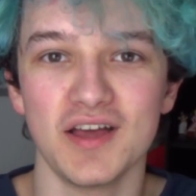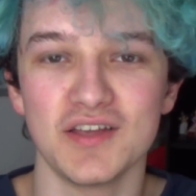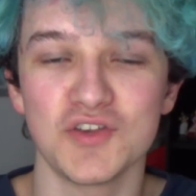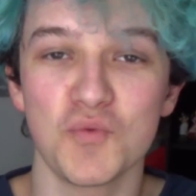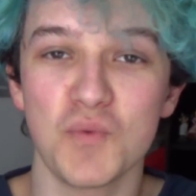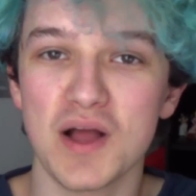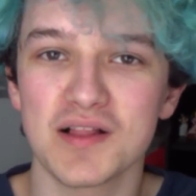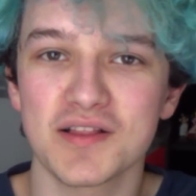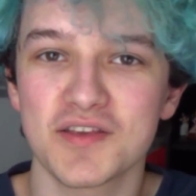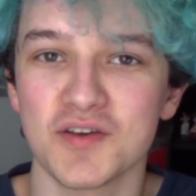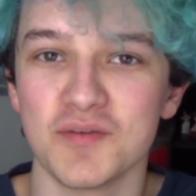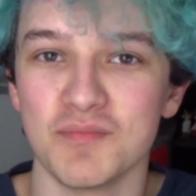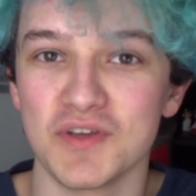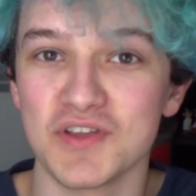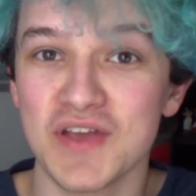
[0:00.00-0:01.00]
you're
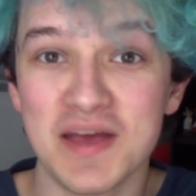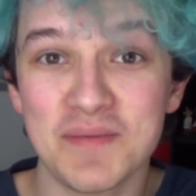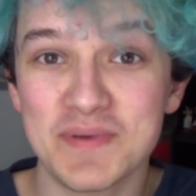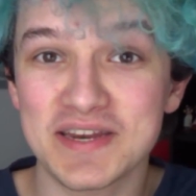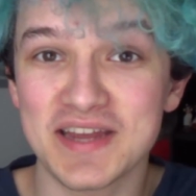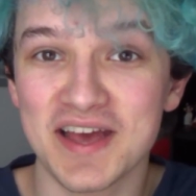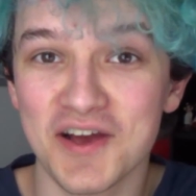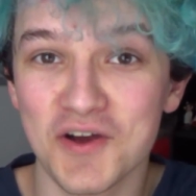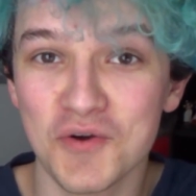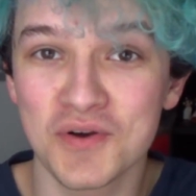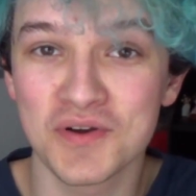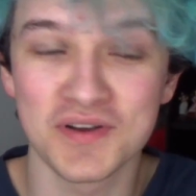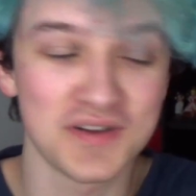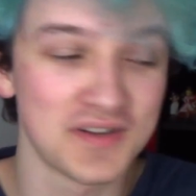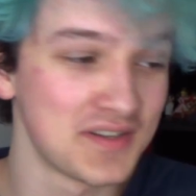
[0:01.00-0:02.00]
welcome. Are you happy
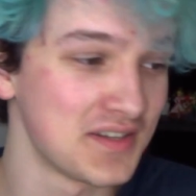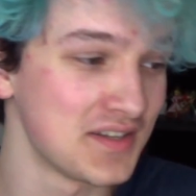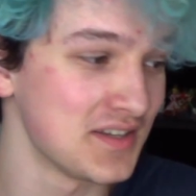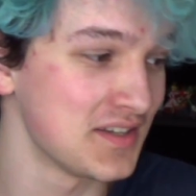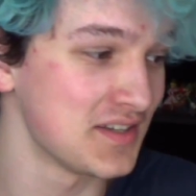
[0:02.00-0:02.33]
now? Jolly good day